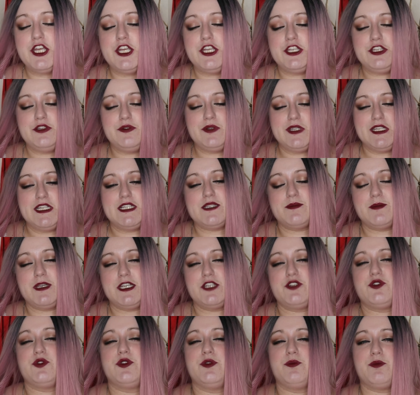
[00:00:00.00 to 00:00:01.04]
you need to
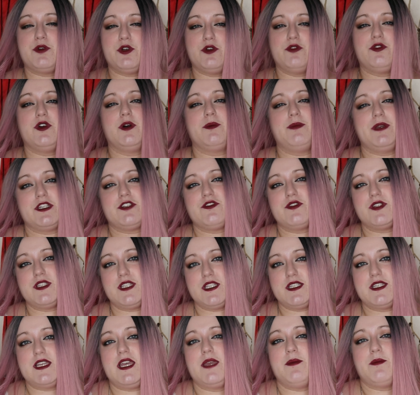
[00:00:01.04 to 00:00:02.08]
make sure the profile picture is the
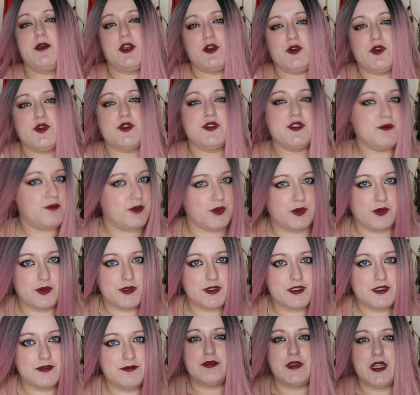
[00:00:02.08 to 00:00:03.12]
same across the
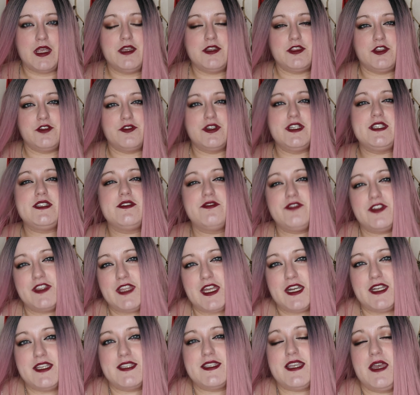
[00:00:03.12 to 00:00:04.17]
board. The reason for
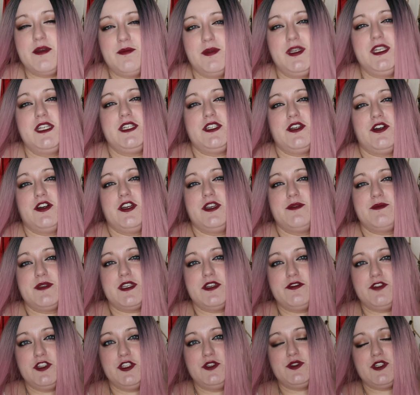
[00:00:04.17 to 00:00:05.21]
that is how many times
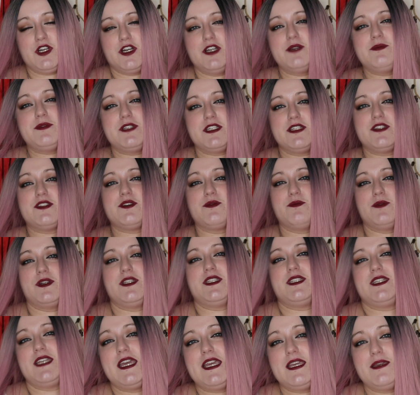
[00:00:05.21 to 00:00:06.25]
have you typed in
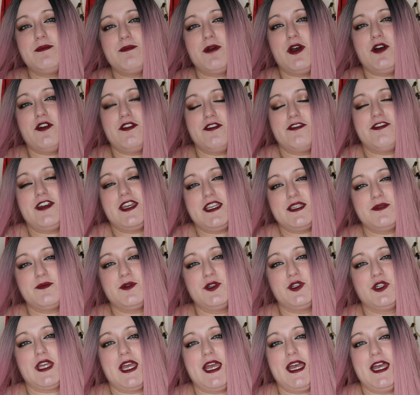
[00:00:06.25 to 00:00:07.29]
someone's name on
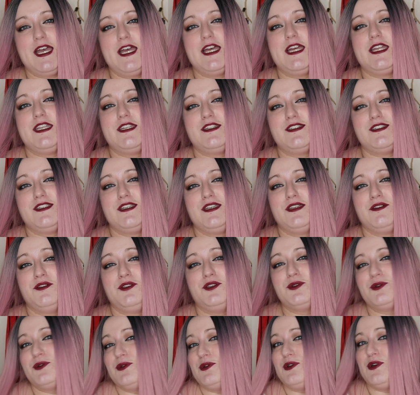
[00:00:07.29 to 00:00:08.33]
Facebook and
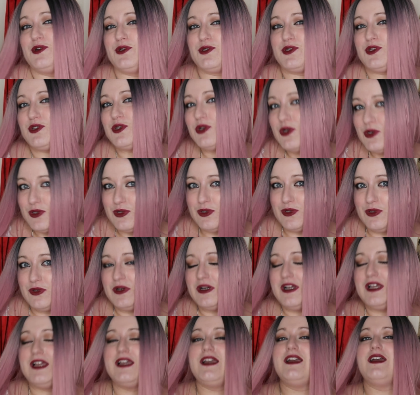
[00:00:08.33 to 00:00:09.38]
you're not sure
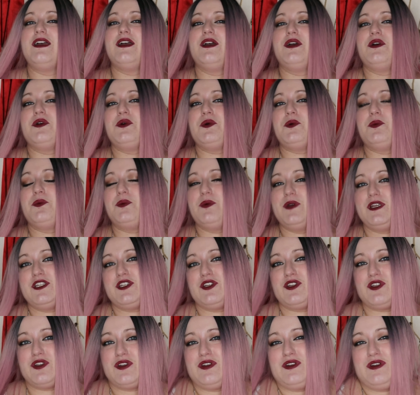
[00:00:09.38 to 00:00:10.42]

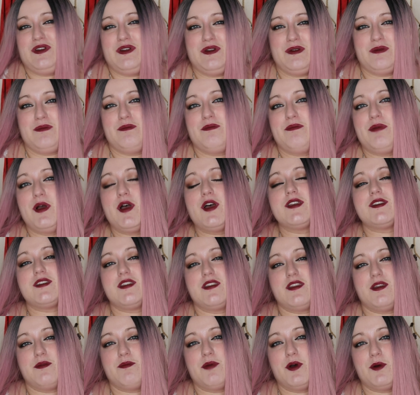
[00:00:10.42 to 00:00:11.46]
which
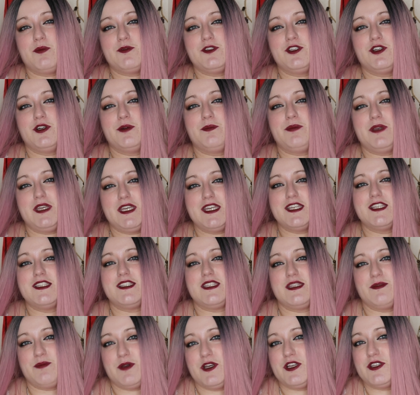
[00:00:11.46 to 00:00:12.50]
person that pops up is
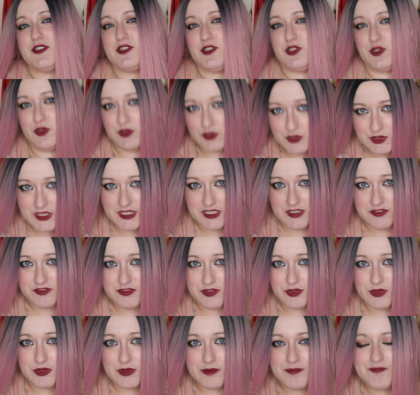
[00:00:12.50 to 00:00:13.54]
the person you're looking
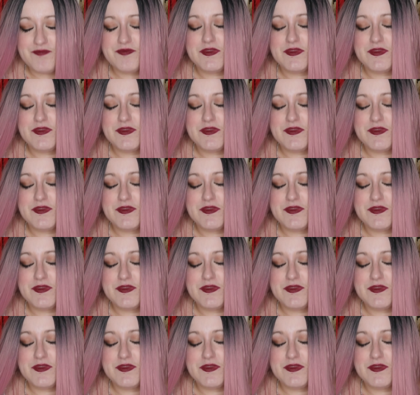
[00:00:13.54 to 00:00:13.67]
for.